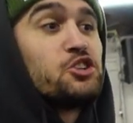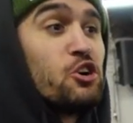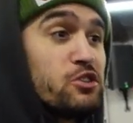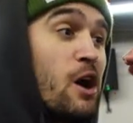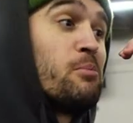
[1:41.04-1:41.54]

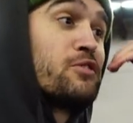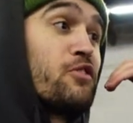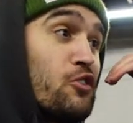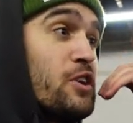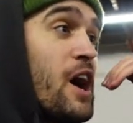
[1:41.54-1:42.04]
shows how much
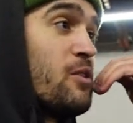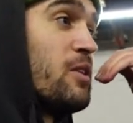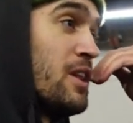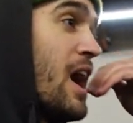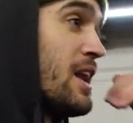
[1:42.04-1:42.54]
further down
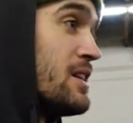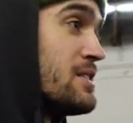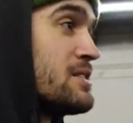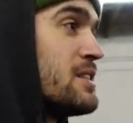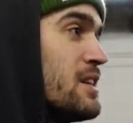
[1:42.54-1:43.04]
the line
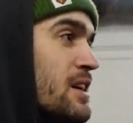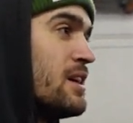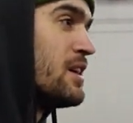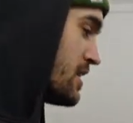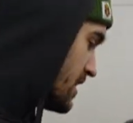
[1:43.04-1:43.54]
is. Oh
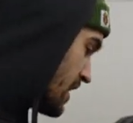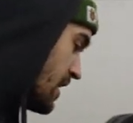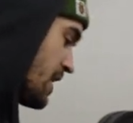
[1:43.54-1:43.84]
yeah. Oh